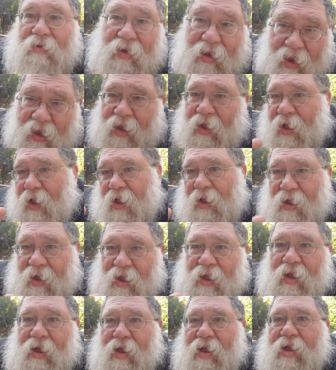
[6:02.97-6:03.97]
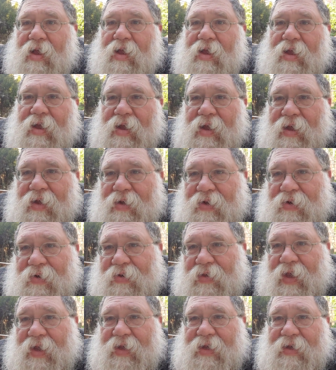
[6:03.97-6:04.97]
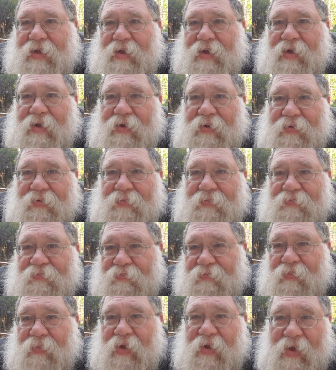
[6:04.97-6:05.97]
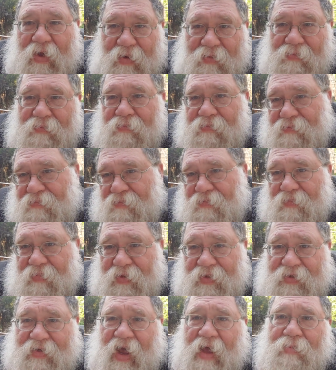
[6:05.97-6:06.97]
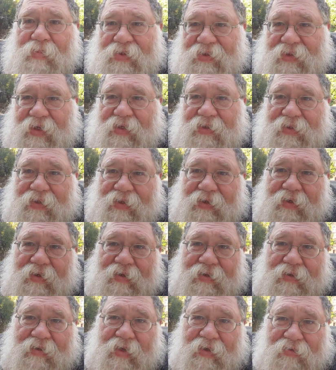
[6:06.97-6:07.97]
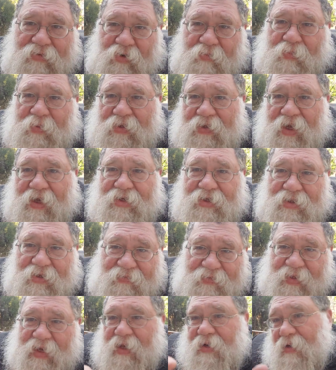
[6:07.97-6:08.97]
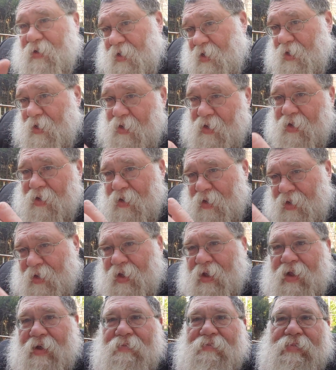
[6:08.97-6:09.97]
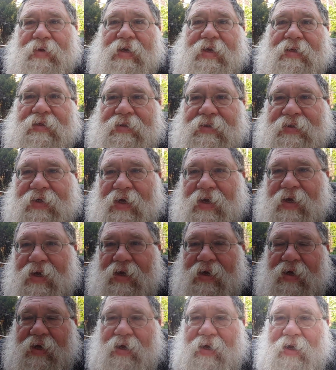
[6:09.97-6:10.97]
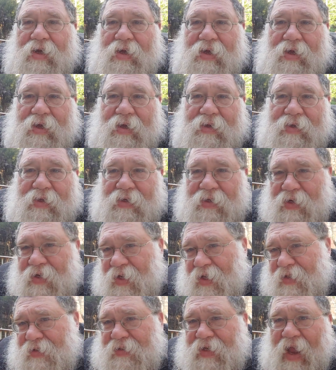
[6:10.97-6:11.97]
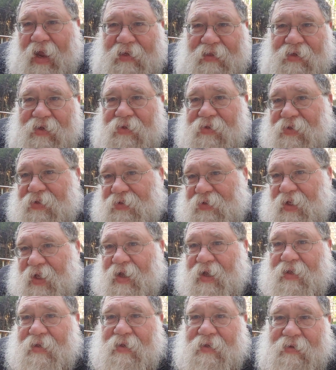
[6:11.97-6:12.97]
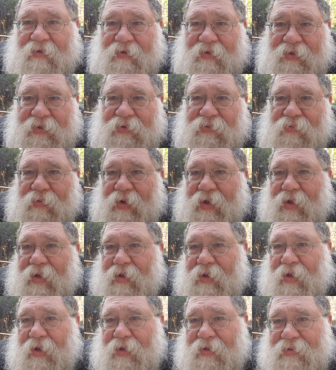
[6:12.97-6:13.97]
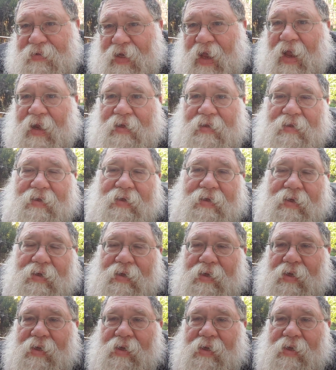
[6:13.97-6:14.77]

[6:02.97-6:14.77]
uh, uh, uh, uh you know, like, um, um, Zalman says he, the interpretation of that uh, uh, means you didn't exactly understand it this way, exactly.